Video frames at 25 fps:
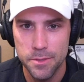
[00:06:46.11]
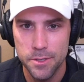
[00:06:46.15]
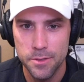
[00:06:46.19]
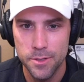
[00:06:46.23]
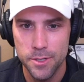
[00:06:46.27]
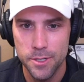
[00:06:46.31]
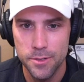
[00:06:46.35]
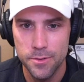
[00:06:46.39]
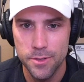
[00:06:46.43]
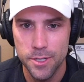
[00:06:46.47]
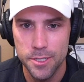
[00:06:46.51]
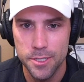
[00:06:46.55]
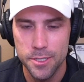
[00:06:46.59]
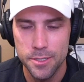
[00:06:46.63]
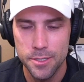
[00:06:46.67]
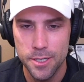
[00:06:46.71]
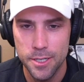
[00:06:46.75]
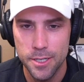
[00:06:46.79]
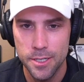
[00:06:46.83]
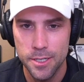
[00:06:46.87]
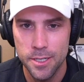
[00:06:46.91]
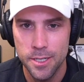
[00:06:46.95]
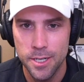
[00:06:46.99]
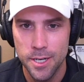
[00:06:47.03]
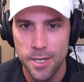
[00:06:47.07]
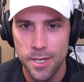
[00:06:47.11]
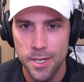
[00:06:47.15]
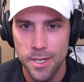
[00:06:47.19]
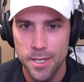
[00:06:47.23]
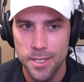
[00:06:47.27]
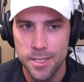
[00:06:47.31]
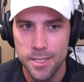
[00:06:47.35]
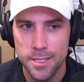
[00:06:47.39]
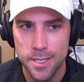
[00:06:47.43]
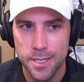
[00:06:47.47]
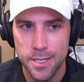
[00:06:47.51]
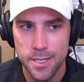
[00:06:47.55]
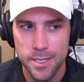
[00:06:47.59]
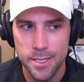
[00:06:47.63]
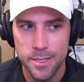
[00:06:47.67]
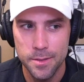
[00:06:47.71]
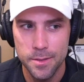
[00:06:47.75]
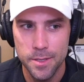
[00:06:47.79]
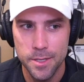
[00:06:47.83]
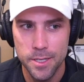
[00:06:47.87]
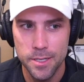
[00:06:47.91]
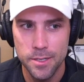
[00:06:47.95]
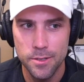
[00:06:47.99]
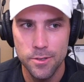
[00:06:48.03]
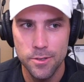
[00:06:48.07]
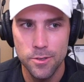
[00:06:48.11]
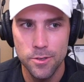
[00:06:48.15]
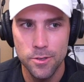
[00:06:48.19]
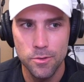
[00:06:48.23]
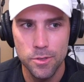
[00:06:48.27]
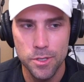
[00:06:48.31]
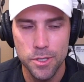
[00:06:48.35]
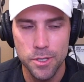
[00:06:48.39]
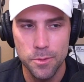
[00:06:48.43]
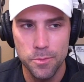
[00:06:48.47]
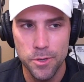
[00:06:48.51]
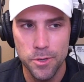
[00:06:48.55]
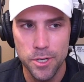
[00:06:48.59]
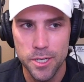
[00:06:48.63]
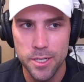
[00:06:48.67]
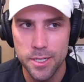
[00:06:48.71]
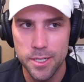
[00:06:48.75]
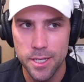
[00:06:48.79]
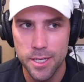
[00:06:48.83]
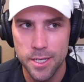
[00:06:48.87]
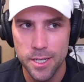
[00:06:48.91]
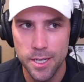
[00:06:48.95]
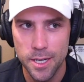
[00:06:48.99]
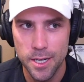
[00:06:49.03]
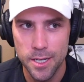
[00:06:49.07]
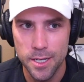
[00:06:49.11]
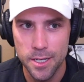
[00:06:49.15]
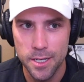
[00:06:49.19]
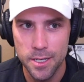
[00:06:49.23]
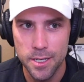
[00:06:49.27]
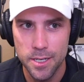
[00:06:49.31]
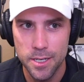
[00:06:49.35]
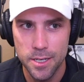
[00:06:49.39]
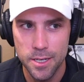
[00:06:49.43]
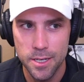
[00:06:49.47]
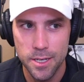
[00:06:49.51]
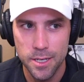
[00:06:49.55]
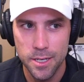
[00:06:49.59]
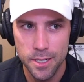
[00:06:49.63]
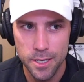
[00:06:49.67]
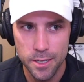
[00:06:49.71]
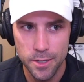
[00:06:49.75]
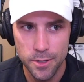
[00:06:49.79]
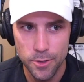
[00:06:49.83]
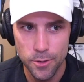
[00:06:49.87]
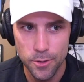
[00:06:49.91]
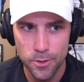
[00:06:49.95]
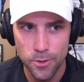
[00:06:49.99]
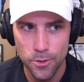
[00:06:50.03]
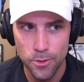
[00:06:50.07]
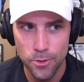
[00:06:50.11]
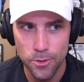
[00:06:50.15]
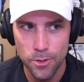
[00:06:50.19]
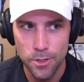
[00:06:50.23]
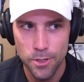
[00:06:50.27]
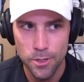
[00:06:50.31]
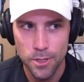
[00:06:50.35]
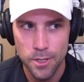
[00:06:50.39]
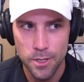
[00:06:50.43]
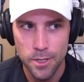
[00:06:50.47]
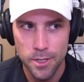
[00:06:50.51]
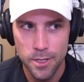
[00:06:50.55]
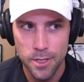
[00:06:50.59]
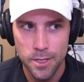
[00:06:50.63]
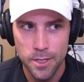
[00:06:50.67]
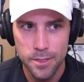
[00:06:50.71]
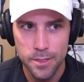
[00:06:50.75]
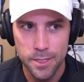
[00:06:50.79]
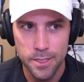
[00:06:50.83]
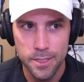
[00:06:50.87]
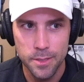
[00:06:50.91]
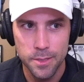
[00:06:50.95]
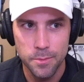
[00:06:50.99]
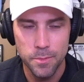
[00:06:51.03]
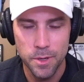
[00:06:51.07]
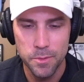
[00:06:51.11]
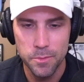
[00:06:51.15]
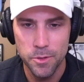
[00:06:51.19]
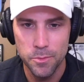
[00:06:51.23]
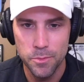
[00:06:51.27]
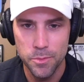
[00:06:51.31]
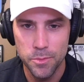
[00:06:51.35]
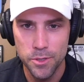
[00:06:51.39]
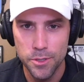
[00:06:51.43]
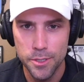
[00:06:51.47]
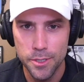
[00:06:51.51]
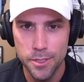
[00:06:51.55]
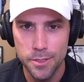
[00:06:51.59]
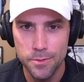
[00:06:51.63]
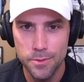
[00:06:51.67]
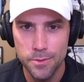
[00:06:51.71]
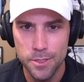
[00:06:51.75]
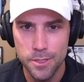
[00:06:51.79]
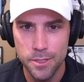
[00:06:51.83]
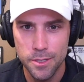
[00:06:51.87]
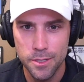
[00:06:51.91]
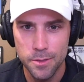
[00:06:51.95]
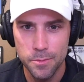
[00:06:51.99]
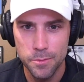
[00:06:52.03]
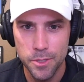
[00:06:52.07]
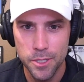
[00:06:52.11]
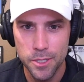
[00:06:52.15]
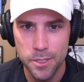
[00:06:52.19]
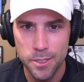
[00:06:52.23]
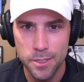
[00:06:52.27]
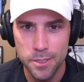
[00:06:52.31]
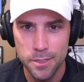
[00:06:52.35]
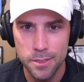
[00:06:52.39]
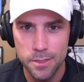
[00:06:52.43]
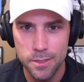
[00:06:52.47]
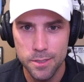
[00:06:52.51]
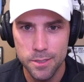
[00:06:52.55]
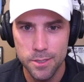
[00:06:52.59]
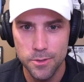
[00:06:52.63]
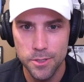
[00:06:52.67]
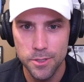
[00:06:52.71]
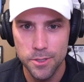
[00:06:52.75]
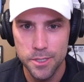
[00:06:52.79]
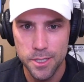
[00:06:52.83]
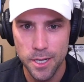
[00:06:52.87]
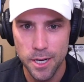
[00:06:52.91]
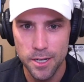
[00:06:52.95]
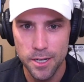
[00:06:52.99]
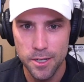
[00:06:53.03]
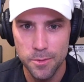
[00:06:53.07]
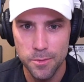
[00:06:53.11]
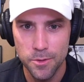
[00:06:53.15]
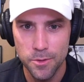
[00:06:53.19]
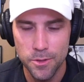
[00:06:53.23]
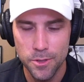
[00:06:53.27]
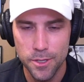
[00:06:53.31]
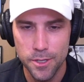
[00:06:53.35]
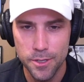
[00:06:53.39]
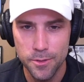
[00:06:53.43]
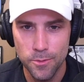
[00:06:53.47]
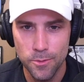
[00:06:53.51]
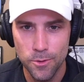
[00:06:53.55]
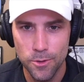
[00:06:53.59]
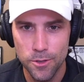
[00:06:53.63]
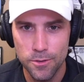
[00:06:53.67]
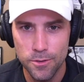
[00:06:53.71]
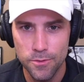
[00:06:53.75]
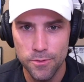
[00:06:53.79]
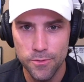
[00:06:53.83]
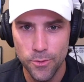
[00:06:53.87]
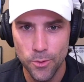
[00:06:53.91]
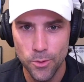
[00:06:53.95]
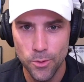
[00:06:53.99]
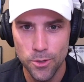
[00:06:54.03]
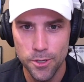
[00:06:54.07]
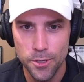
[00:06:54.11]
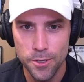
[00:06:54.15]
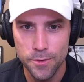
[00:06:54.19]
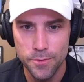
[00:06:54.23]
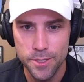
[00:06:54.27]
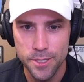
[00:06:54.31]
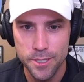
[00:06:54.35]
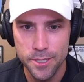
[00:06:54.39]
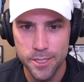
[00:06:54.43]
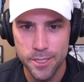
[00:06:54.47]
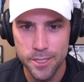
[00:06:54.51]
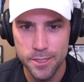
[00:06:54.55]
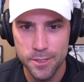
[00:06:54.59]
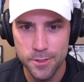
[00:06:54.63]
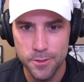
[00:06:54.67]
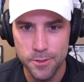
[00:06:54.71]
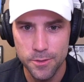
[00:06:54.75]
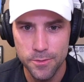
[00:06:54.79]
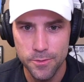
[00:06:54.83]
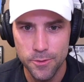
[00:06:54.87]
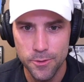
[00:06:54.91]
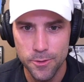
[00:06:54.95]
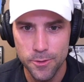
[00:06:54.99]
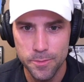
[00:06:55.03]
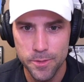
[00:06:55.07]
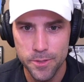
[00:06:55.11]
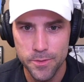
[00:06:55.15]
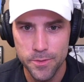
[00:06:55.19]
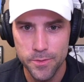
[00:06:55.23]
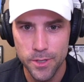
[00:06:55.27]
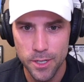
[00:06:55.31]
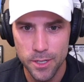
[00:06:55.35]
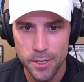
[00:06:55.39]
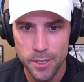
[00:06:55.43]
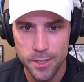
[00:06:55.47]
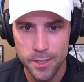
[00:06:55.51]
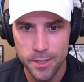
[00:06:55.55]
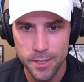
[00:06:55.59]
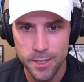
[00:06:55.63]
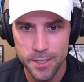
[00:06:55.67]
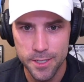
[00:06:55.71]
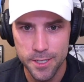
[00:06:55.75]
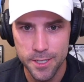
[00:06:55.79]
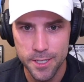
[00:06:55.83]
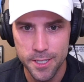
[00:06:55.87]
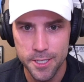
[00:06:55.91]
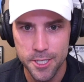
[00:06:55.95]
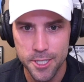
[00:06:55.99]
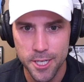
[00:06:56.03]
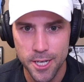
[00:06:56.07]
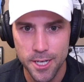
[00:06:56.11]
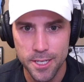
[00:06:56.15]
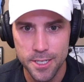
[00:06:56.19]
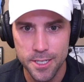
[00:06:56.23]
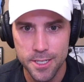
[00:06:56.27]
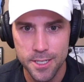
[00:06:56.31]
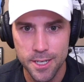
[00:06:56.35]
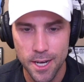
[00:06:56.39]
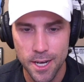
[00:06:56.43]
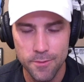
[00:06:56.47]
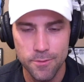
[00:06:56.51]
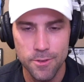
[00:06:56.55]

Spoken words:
career rushing record, that he knew he was going to break it that night, and he knew that the memorabilia was going to be so desirable that he wore 4 different sets of uniforms. He changed